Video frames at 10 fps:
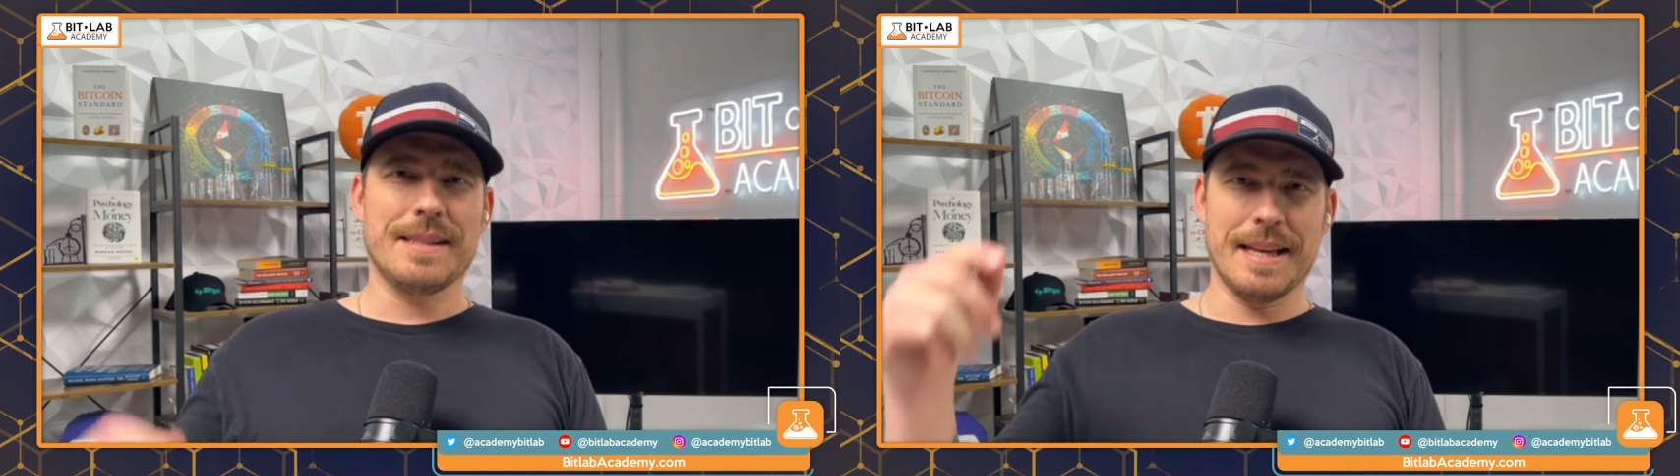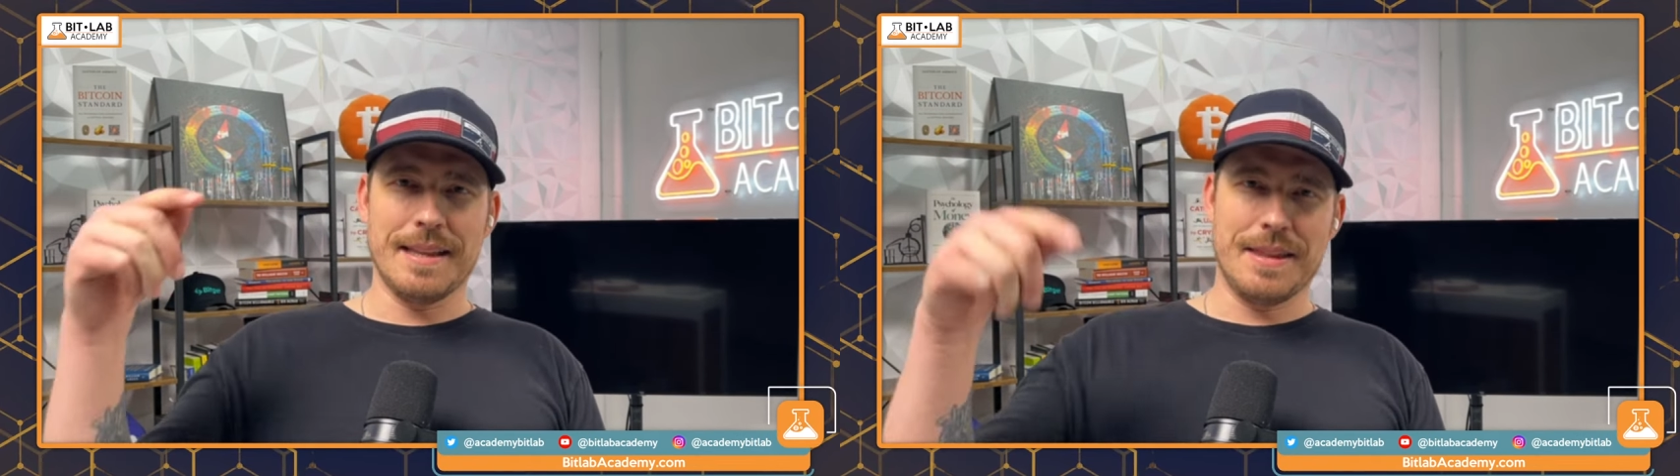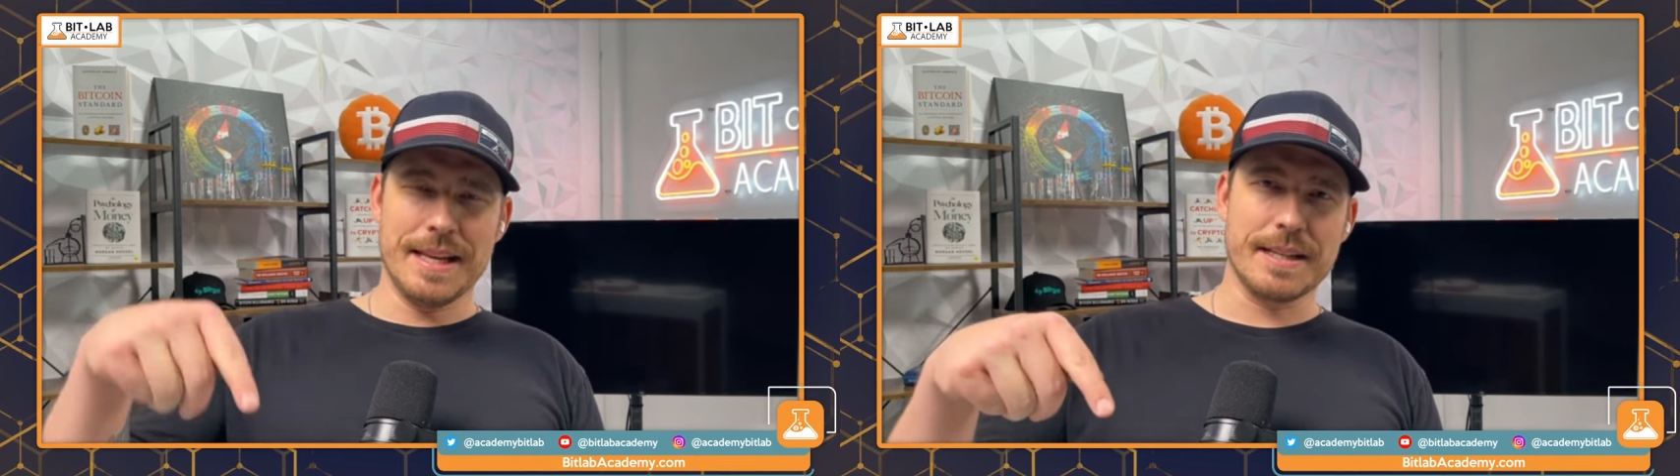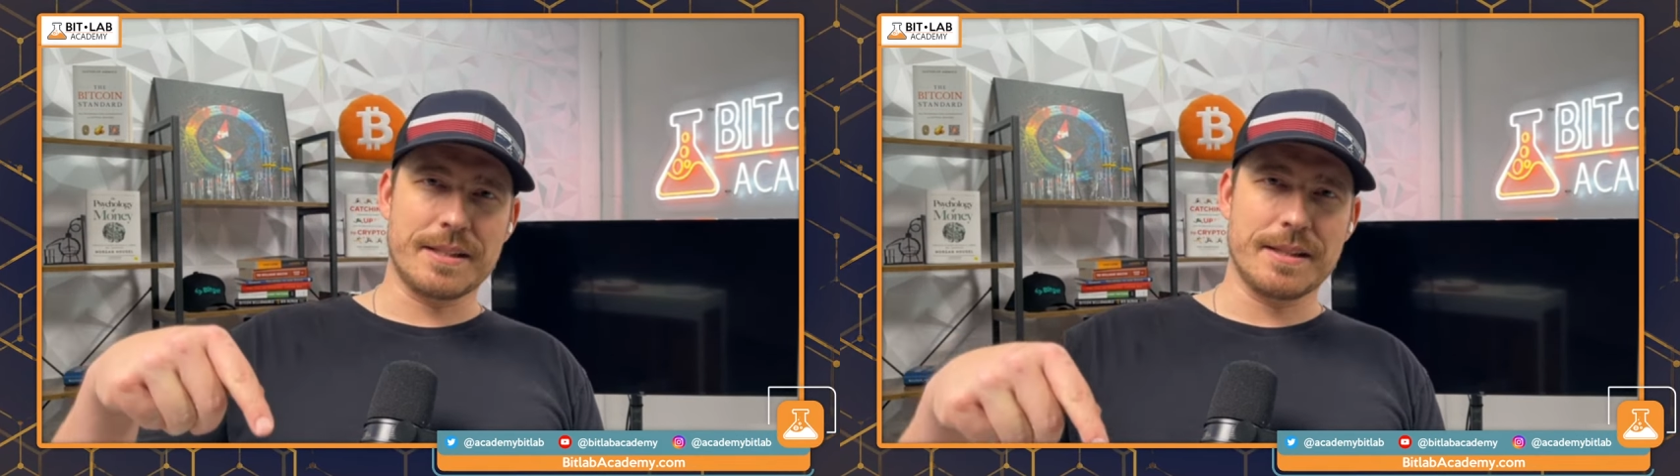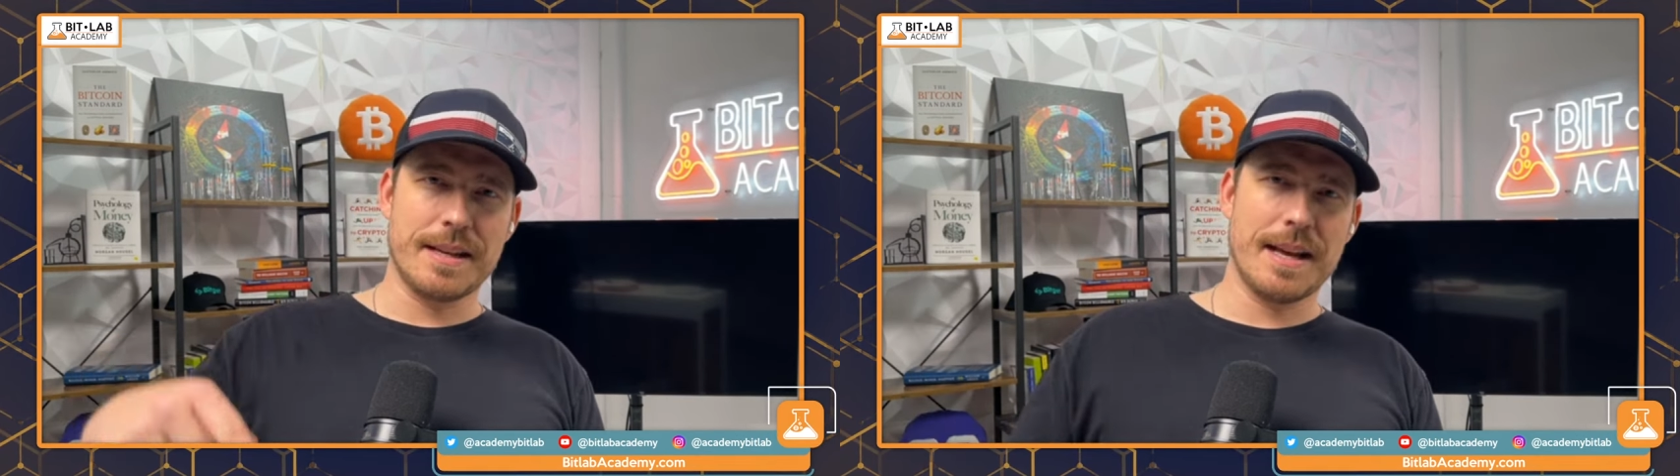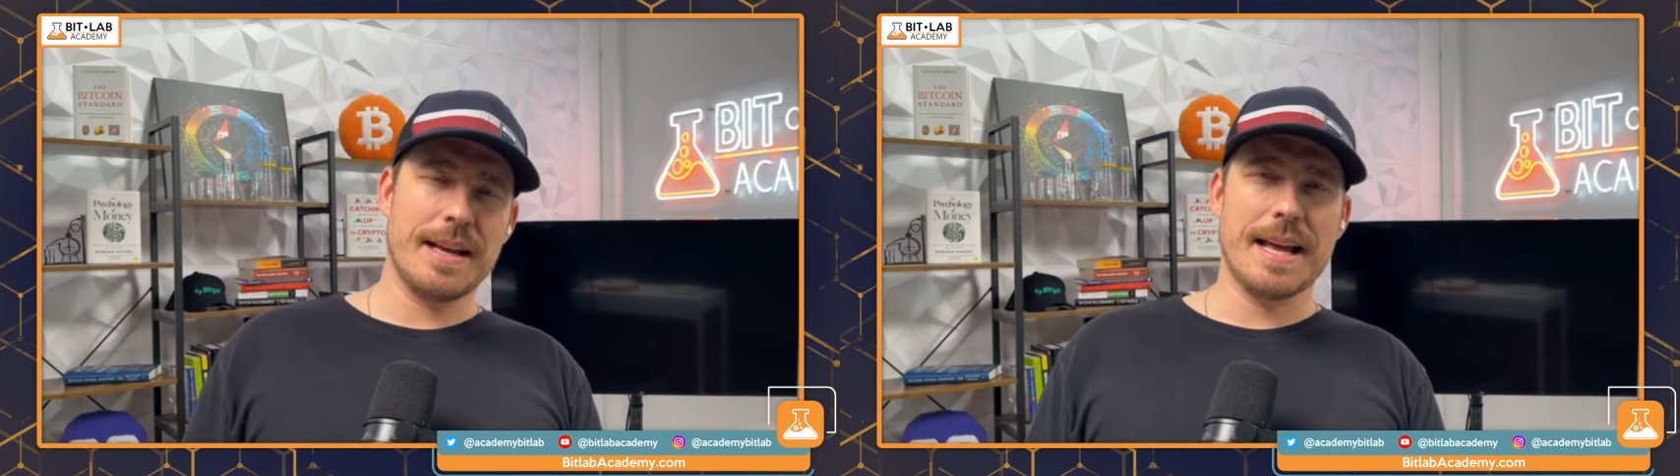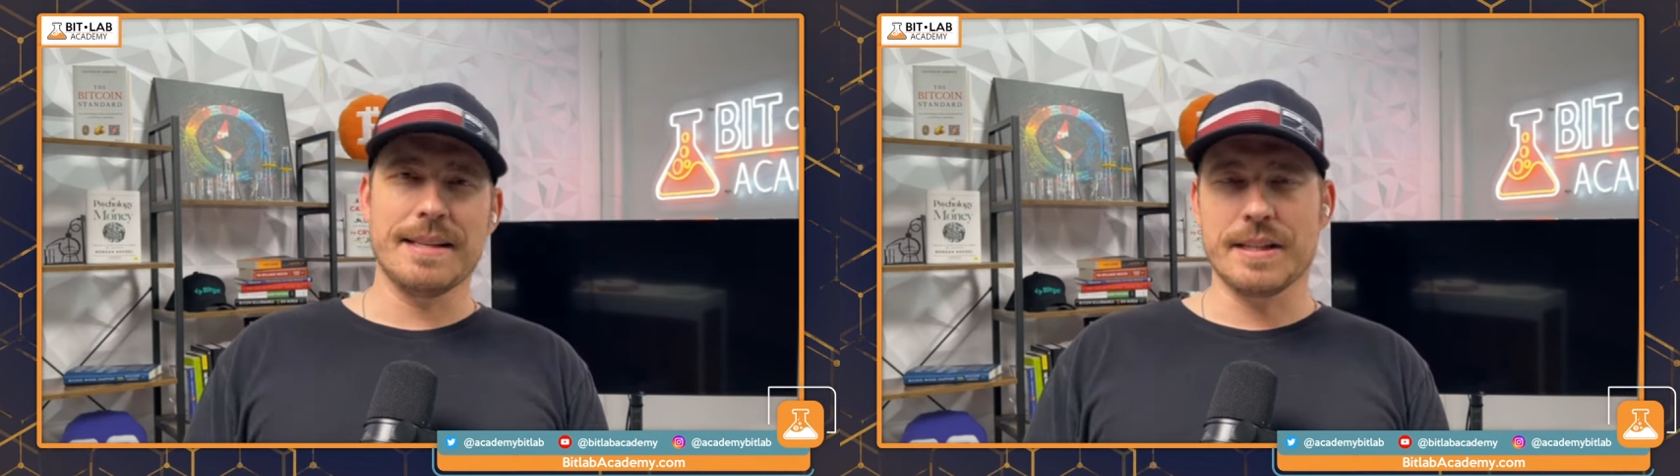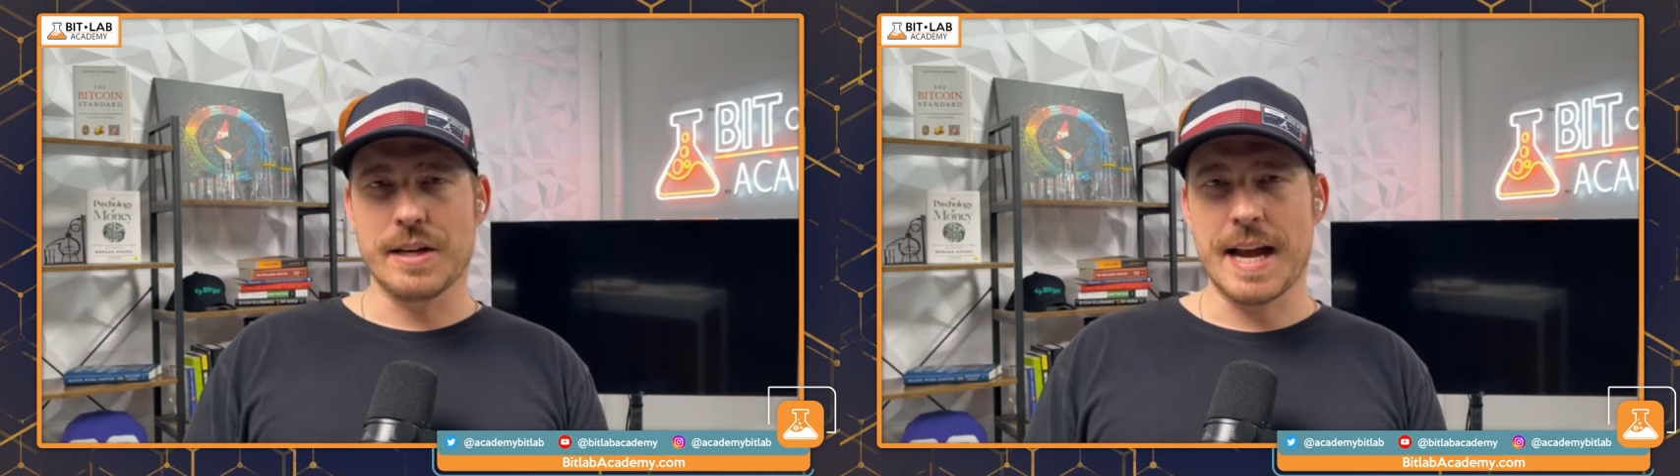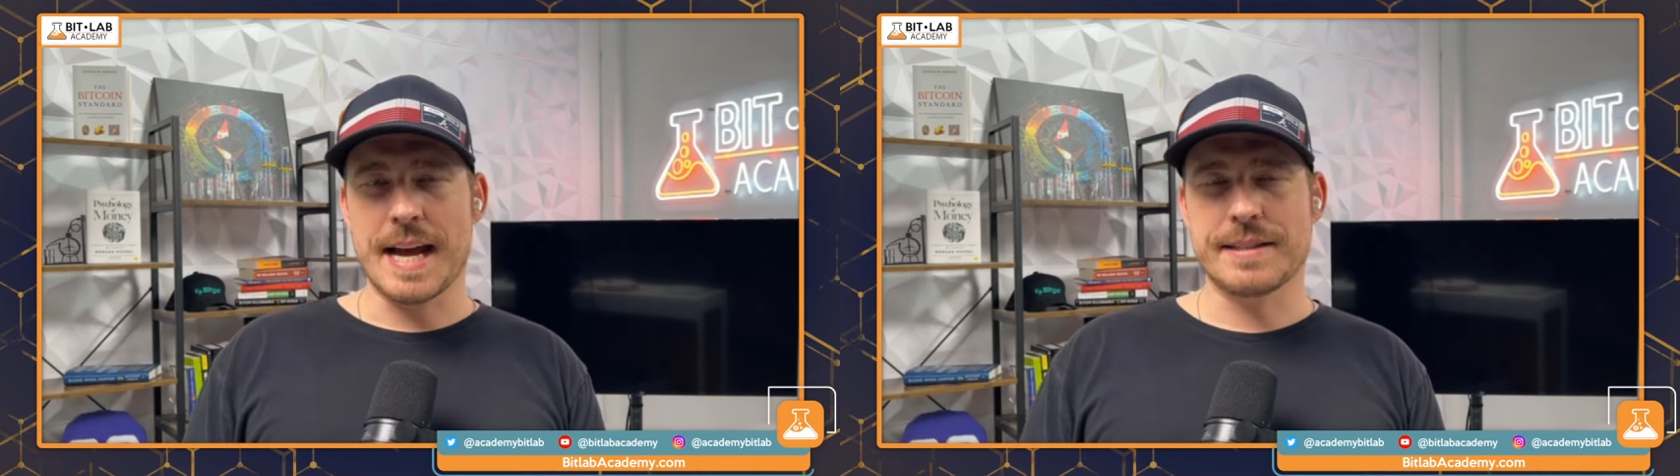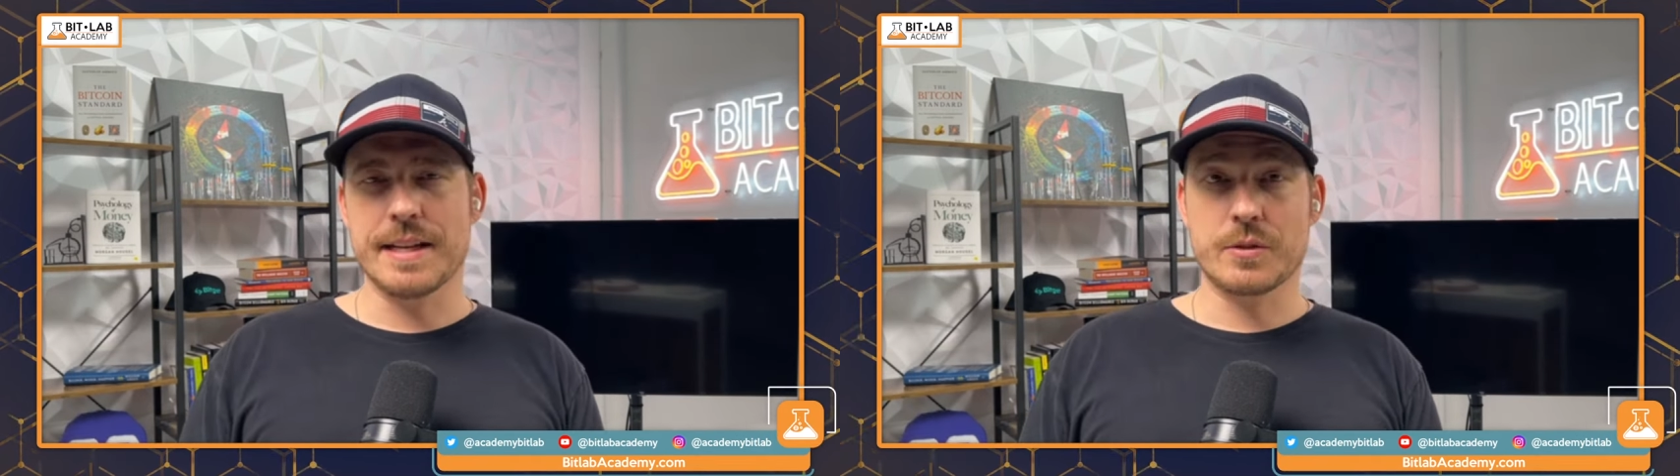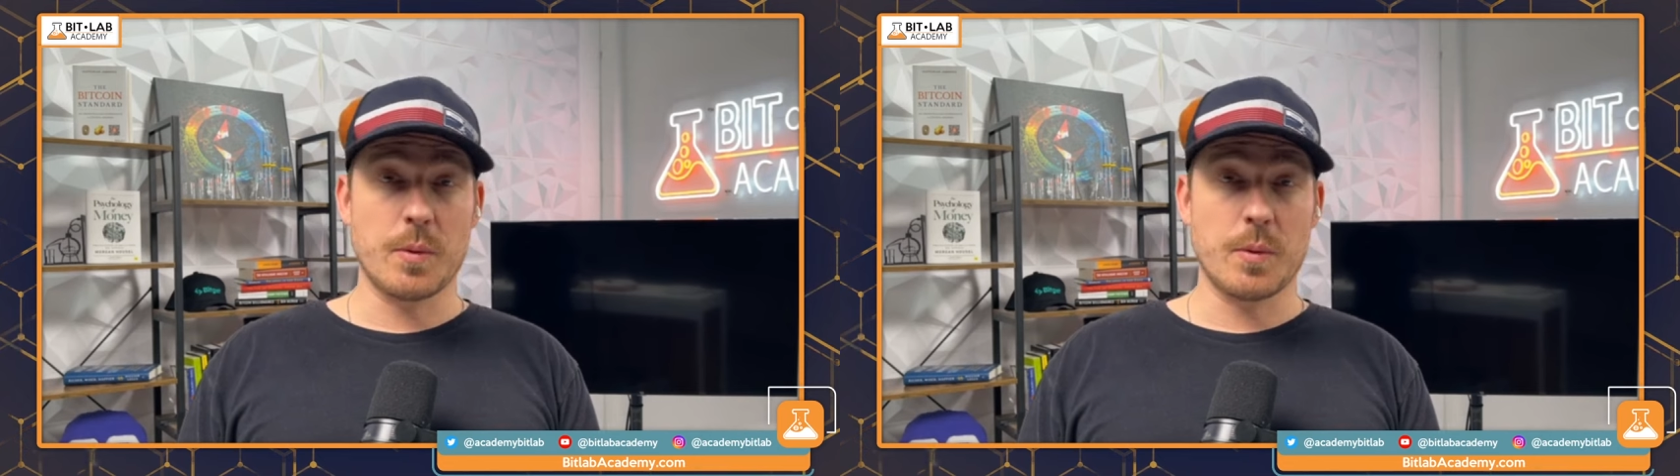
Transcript: that this is a good asset,